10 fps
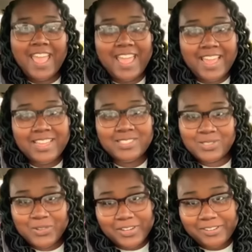a
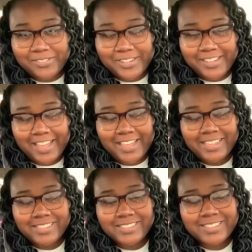story for you
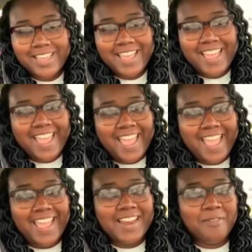guys,
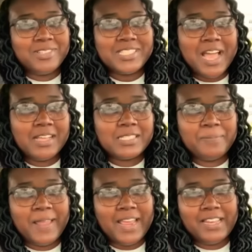and I was
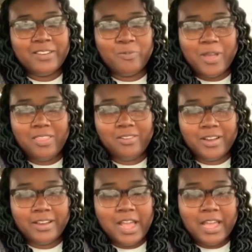contemplating whether
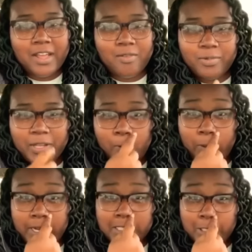or not I really
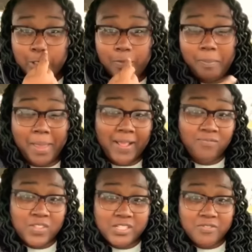wanted to
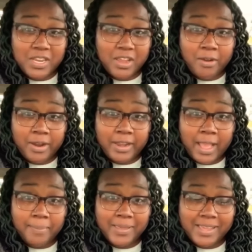make this video or
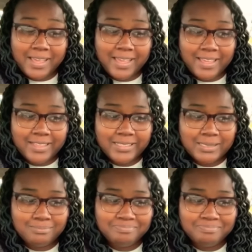not, because